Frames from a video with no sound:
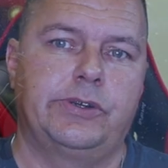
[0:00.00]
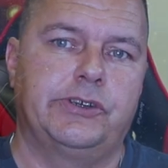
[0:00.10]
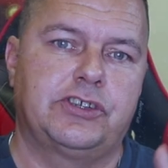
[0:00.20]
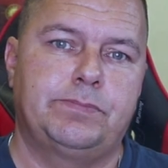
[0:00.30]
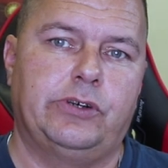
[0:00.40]
or
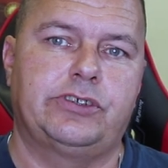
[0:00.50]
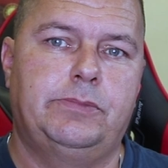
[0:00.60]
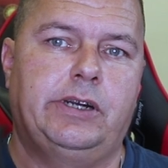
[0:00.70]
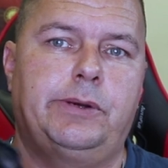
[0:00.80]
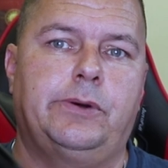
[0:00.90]
your
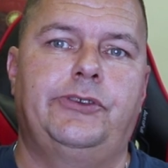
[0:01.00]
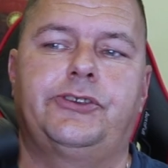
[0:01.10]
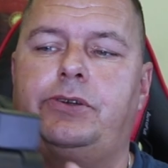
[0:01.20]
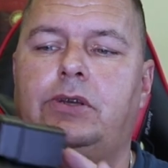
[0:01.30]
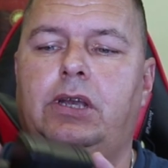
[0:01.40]
spotter might want
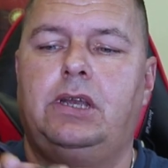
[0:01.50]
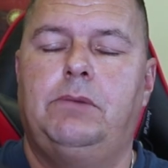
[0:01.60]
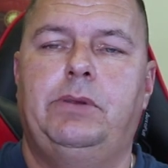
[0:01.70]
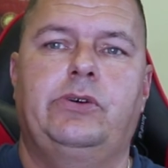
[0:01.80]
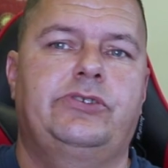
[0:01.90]
to.
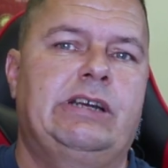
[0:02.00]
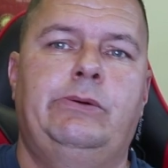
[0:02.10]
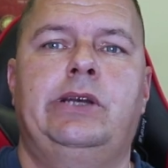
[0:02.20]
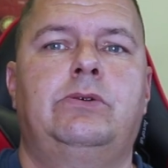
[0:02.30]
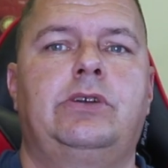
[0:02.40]
Because
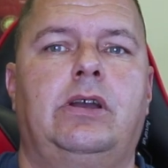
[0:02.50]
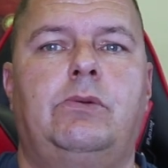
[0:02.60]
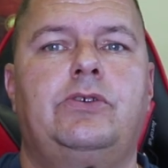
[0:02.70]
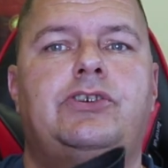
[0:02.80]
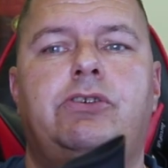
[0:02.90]
we all know
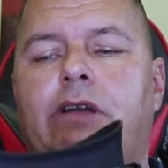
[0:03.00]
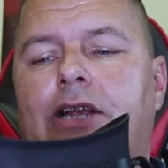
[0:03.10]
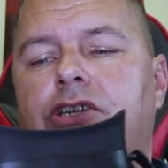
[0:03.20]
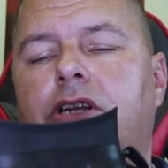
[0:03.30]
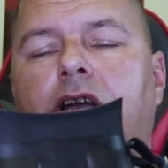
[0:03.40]
once you're
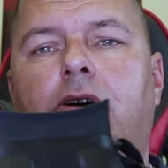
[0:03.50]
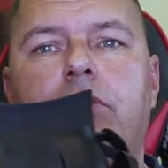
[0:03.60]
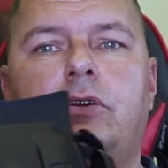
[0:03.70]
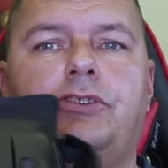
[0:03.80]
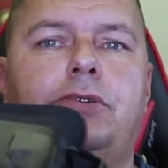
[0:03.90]
actually
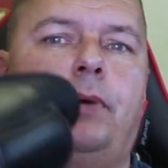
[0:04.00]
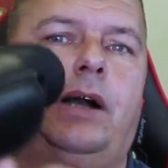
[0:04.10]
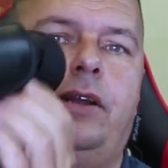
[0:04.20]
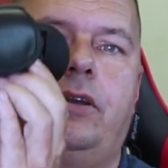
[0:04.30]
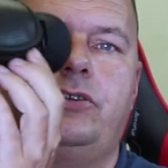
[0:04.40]
holding on to
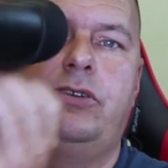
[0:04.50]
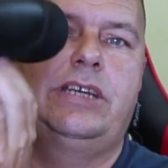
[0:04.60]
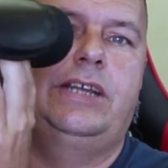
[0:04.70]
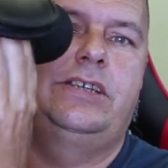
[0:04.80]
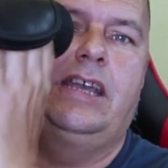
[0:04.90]
binos, you
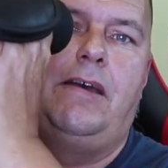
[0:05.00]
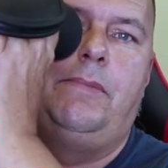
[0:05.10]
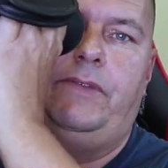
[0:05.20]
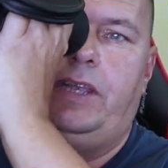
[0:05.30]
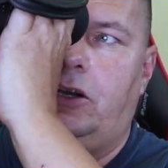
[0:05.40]
tend to get
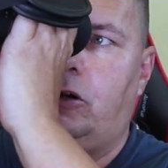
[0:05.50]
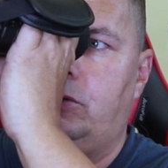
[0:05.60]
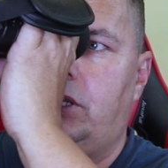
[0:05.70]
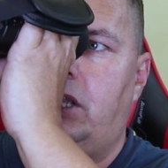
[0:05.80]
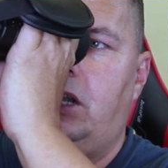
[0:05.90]
a bit of the
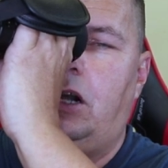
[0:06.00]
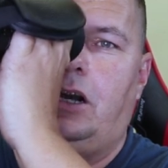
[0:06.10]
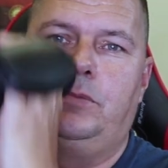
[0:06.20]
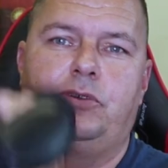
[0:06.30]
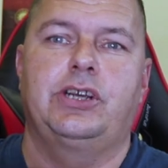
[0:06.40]
old
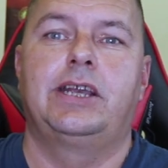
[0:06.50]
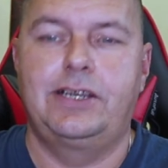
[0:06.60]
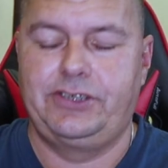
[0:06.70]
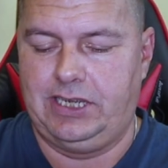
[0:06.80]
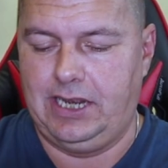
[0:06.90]
arm
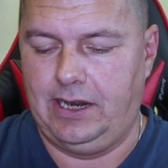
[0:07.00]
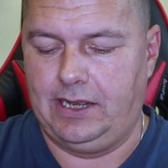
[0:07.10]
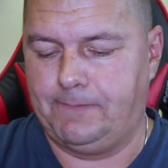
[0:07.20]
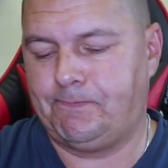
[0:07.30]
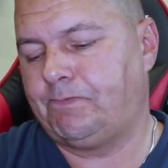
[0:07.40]
shakes in
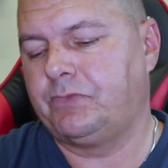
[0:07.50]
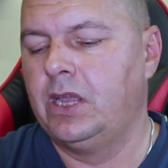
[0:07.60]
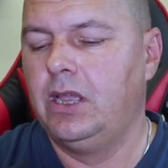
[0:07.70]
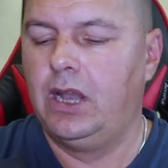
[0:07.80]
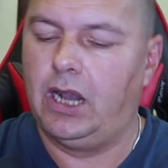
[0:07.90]
there.
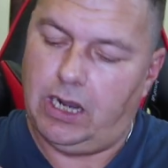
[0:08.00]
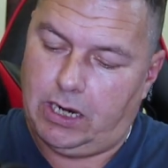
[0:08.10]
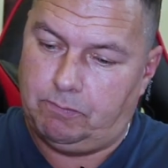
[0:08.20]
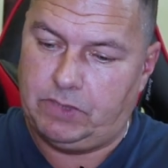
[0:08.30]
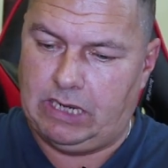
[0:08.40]

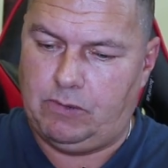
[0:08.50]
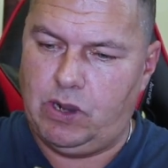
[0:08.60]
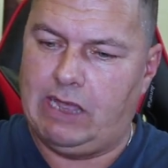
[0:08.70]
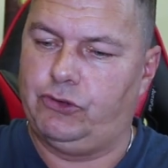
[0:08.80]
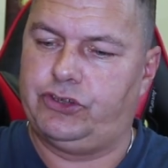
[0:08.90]
And
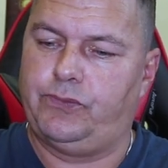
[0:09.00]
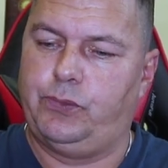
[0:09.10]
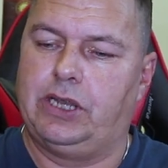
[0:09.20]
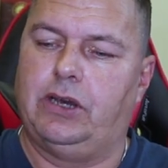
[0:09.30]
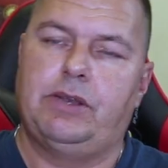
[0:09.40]
what else
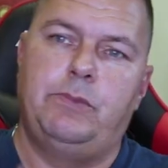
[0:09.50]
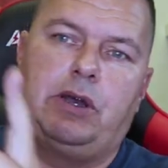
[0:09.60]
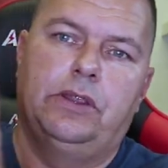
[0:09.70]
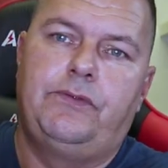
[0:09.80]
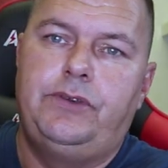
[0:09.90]
have we got? Then we
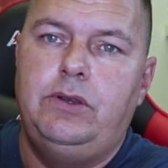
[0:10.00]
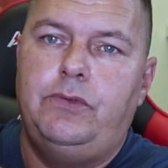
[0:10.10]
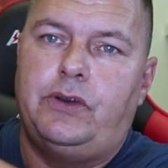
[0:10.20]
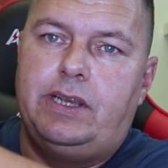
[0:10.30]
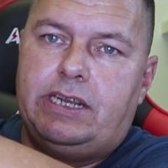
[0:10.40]
got the
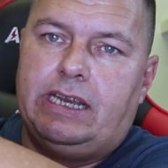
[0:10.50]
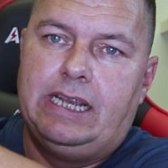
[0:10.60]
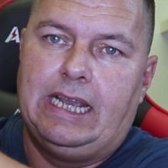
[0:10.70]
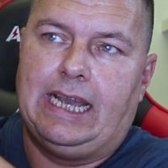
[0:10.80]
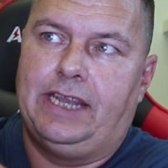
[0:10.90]
viewfinder
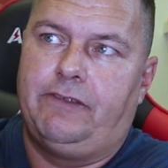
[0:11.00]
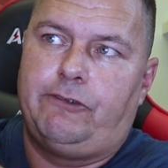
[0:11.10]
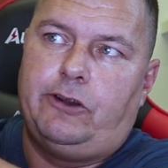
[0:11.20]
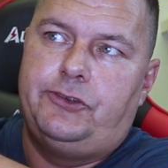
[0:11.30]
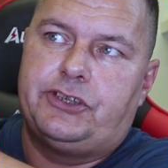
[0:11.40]
at the
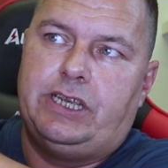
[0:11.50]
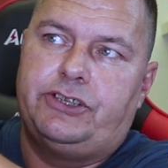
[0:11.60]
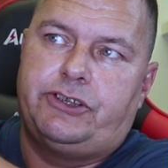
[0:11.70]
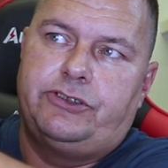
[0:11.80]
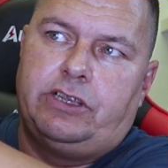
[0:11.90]
front
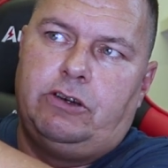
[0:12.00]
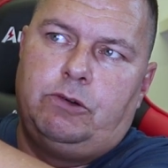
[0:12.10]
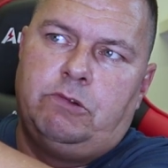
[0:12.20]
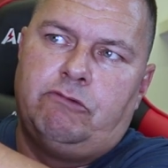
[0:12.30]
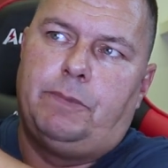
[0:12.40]
here, so it's a
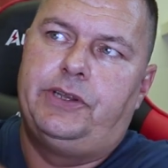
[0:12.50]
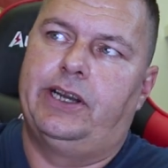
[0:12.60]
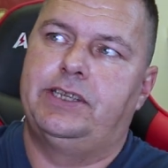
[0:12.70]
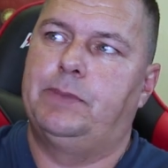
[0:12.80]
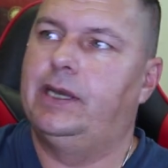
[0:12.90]
little bit
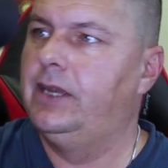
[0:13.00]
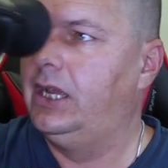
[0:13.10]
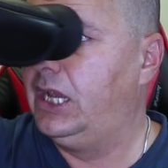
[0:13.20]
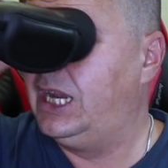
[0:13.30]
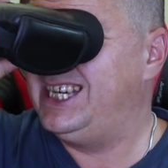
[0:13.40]
rubberized bit.
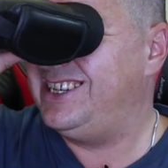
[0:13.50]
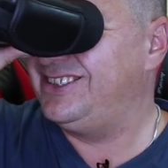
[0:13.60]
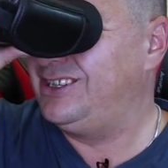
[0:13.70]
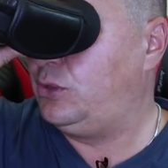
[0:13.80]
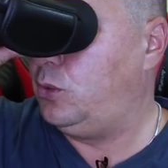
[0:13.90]
It
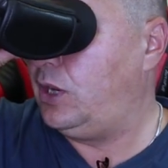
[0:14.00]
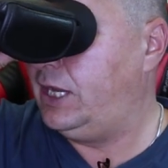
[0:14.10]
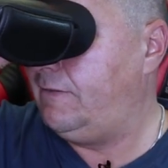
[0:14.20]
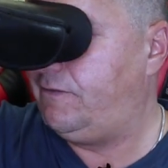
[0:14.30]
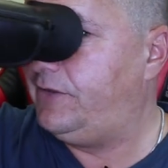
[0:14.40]
doesn't
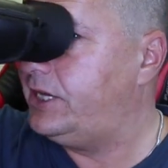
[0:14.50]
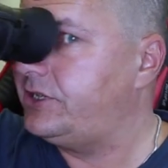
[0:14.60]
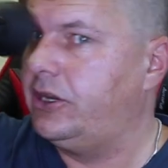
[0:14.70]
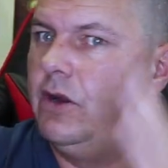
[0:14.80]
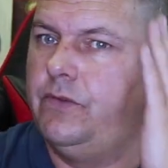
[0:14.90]
quite
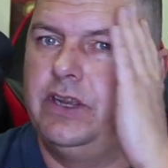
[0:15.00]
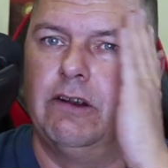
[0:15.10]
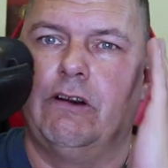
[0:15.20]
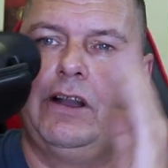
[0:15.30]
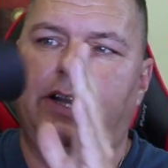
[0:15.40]
fit over
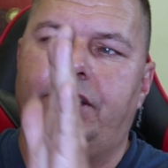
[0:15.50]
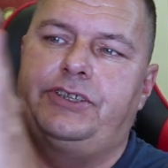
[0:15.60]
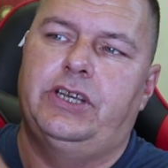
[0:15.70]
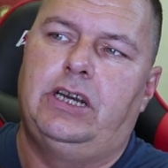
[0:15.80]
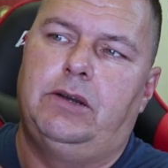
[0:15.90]
your
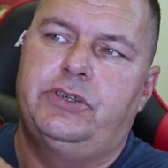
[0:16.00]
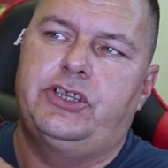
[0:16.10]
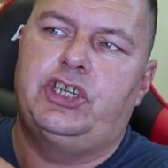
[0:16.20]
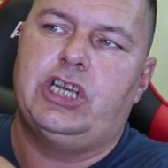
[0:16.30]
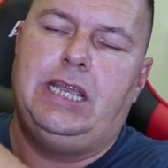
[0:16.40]
eyes.
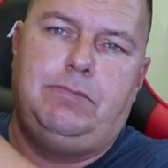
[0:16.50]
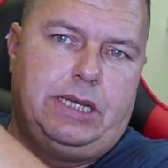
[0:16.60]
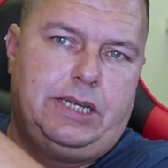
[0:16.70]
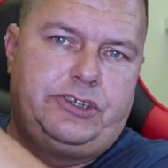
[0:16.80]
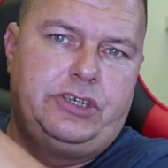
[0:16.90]
It's a shame
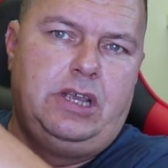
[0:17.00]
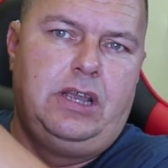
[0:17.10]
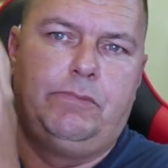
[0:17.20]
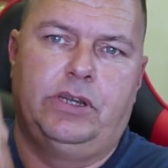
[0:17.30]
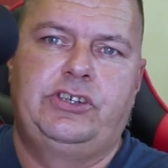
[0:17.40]
that,
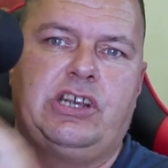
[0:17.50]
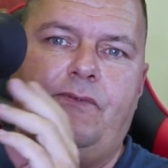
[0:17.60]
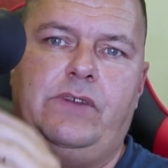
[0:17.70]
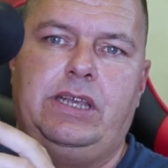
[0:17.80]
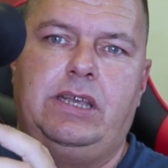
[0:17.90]
but
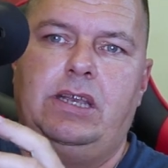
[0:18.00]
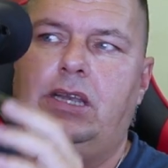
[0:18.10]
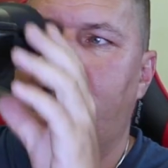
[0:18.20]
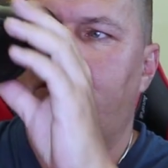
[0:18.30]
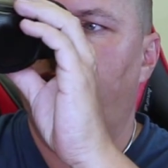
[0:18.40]
generally
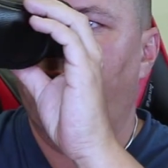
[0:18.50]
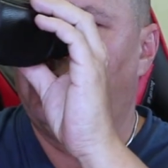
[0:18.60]
you're